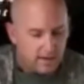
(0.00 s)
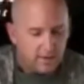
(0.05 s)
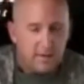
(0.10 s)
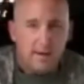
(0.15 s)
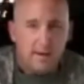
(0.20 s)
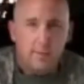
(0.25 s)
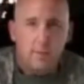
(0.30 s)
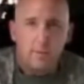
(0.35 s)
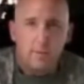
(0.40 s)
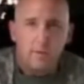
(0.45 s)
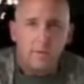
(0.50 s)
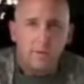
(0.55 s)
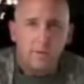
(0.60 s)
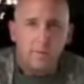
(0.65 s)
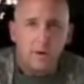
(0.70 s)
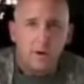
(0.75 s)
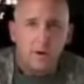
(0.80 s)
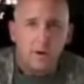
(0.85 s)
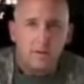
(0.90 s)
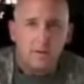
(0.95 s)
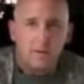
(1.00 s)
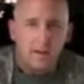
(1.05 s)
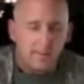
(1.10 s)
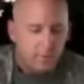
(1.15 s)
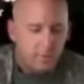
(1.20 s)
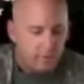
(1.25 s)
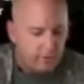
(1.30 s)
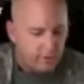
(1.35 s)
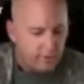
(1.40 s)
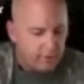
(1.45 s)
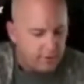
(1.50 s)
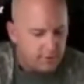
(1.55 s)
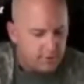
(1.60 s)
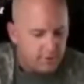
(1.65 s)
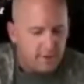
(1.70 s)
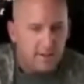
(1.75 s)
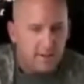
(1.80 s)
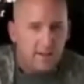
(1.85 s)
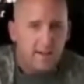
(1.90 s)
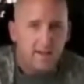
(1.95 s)
This thing has a lot more moving parts, a lot more
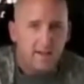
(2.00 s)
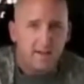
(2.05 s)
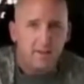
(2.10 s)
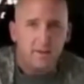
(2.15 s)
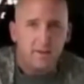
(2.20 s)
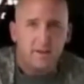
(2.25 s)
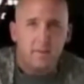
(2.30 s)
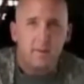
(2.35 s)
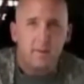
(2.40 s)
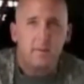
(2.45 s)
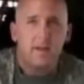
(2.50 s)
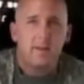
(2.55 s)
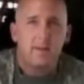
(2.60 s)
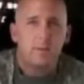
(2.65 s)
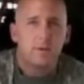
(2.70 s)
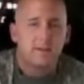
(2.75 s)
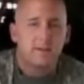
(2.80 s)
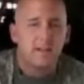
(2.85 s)
circuitry, and you got to be a